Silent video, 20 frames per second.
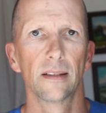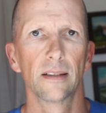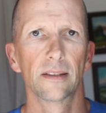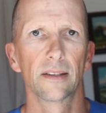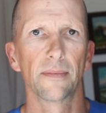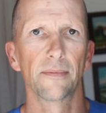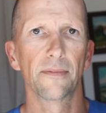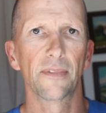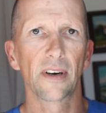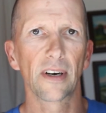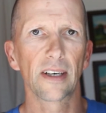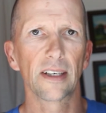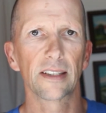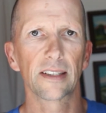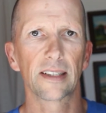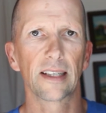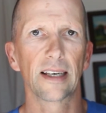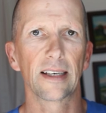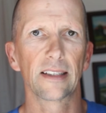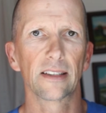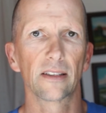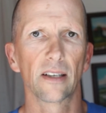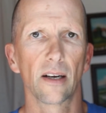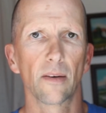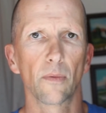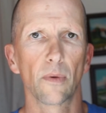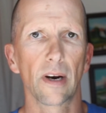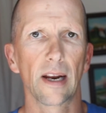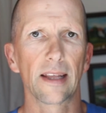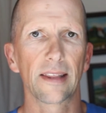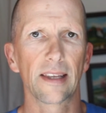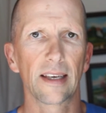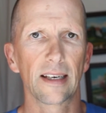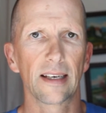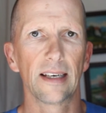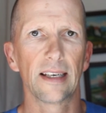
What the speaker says: various things on what I think